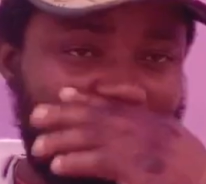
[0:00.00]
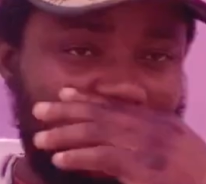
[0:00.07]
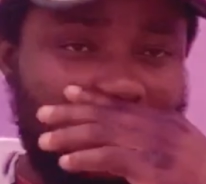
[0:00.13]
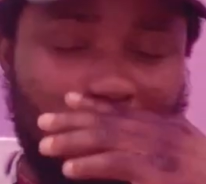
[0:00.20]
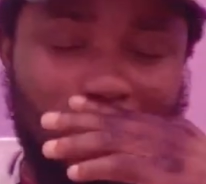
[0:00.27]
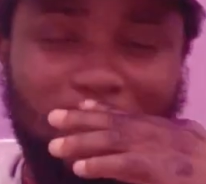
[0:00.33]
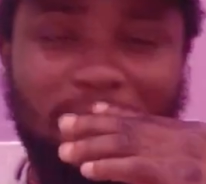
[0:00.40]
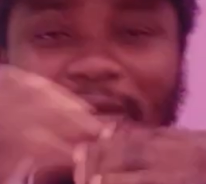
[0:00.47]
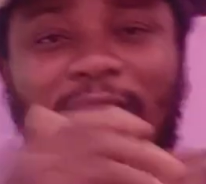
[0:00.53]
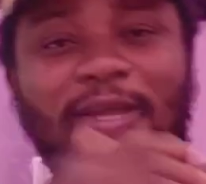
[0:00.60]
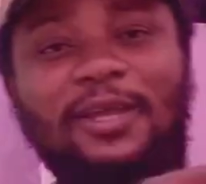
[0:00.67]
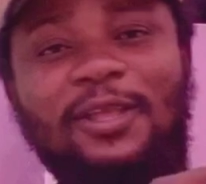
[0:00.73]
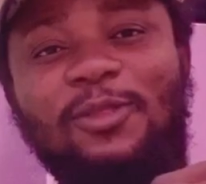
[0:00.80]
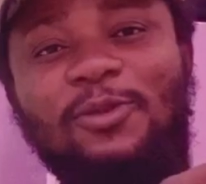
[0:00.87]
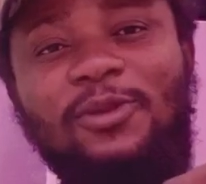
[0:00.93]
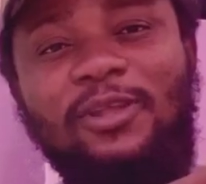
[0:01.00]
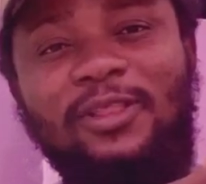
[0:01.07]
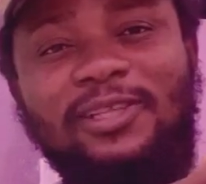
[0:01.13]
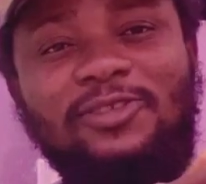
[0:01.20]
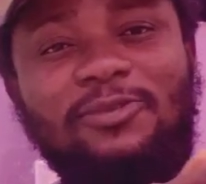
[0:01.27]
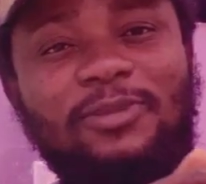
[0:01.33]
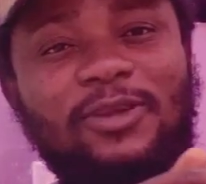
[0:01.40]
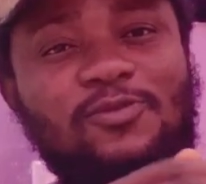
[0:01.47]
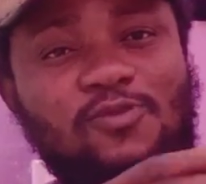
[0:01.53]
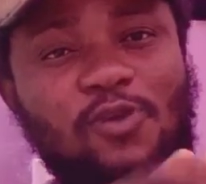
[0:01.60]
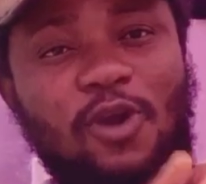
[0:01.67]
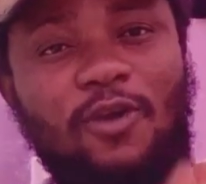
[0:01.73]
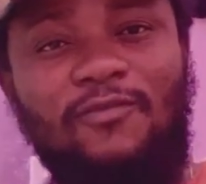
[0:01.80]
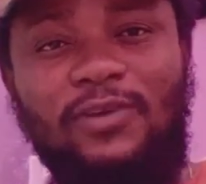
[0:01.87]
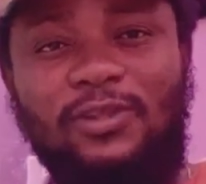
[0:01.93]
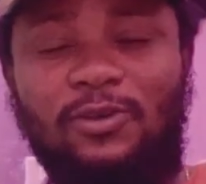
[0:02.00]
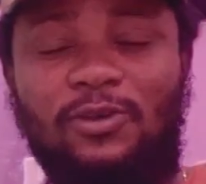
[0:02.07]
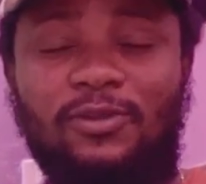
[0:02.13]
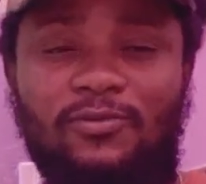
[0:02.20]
look a little bit rough and all the rest.